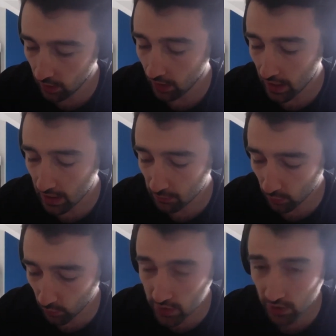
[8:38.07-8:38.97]
And then we
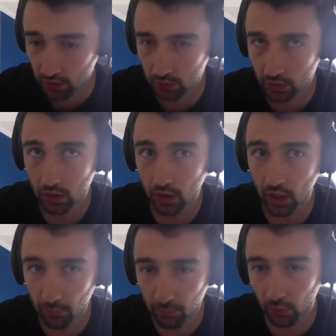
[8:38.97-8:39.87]
also
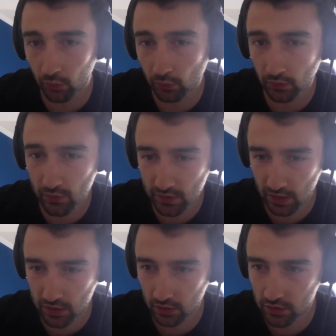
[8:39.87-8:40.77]
upload those sessions